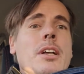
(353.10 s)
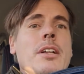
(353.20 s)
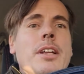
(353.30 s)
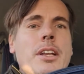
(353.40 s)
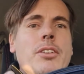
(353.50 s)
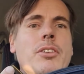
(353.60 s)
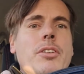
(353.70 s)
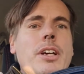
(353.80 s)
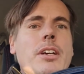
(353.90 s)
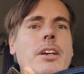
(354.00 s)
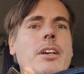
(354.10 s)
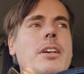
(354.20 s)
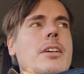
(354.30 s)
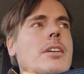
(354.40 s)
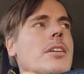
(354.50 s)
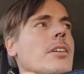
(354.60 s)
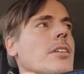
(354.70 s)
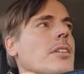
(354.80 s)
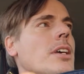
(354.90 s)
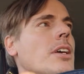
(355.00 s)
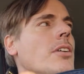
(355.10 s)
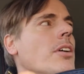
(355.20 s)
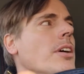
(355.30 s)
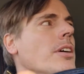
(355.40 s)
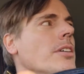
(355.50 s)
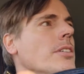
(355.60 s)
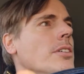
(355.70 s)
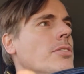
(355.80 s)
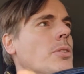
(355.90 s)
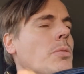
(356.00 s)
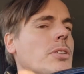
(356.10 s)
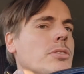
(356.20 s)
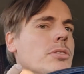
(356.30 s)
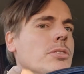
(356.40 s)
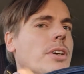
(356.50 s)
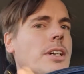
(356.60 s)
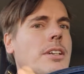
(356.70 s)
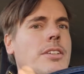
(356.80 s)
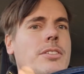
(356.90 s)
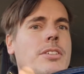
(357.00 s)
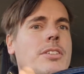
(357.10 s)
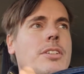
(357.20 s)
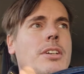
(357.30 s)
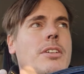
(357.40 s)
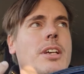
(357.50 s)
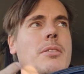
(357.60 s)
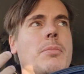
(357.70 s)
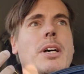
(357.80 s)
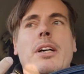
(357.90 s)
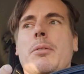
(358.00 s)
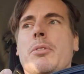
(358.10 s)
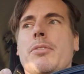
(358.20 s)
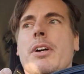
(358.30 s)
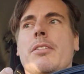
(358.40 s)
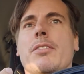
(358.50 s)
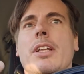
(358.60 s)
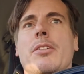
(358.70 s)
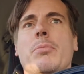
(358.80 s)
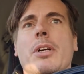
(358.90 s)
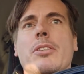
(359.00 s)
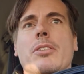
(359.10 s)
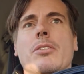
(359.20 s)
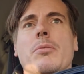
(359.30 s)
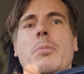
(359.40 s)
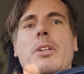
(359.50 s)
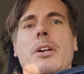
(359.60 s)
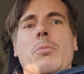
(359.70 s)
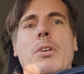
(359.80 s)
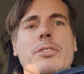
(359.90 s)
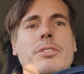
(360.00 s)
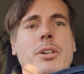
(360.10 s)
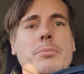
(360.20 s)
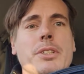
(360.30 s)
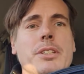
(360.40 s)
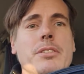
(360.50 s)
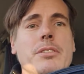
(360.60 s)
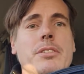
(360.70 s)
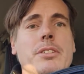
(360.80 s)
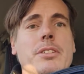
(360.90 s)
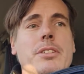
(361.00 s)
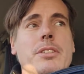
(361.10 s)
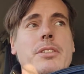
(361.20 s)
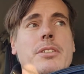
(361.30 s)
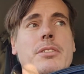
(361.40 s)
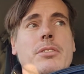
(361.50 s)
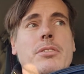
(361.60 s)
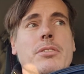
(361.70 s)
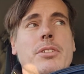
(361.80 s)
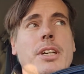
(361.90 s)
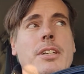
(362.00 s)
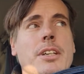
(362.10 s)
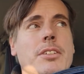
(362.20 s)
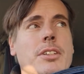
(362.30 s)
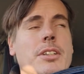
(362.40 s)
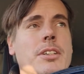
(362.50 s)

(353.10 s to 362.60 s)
Then as a track day car, if you want to do track days, you could say, okay, my MX-5 is less practical, but I want something to do track days in.